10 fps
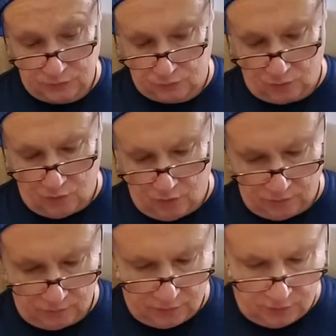
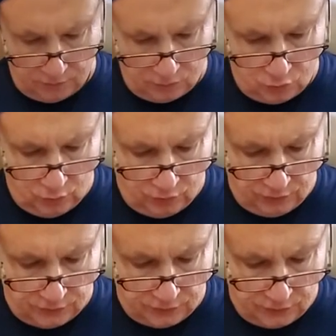strong uh,
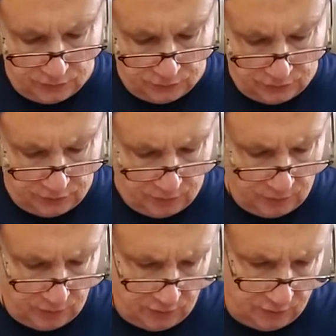Aquarius energy
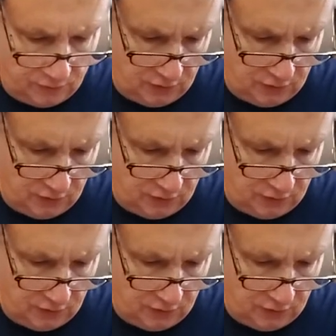coming in.